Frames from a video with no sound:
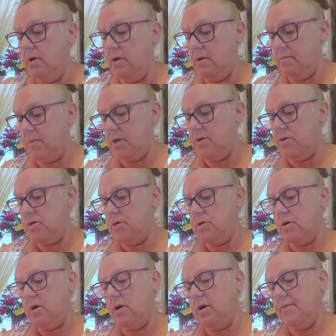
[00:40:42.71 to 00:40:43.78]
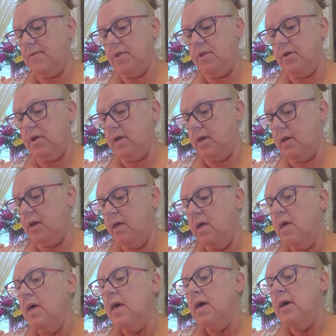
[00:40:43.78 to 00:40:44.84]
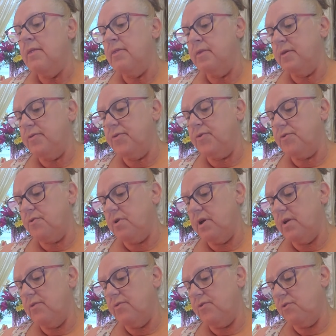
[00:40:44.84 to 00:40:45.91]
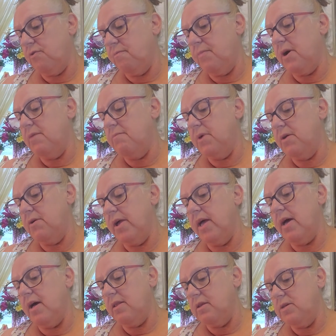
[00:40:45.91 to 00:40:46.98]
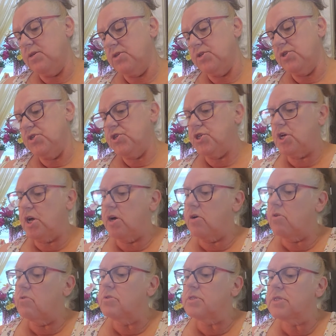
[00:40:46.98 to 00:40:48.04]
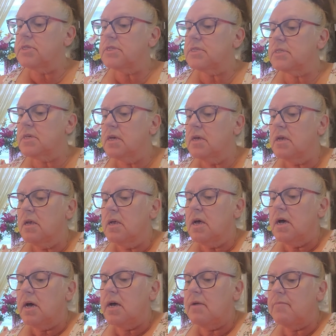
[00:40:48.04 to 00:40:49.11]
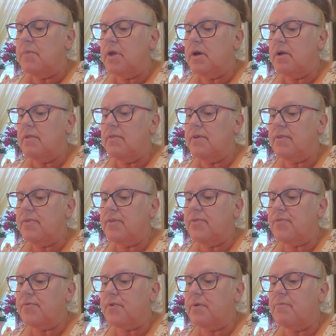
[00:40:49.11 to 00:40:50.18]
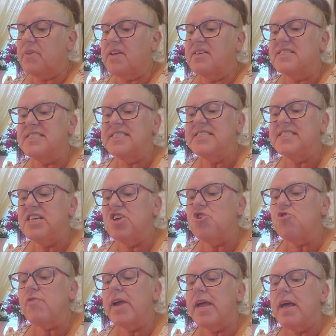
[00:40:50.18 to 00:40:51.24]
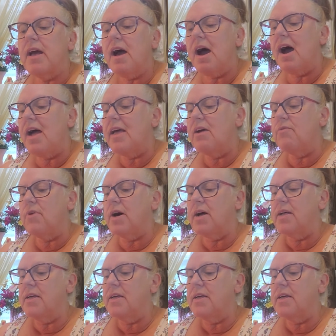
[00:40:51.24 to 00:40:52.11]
I'll have to look in. And the story is told by Mary Alice Jones. This is from Zeering, Iowa.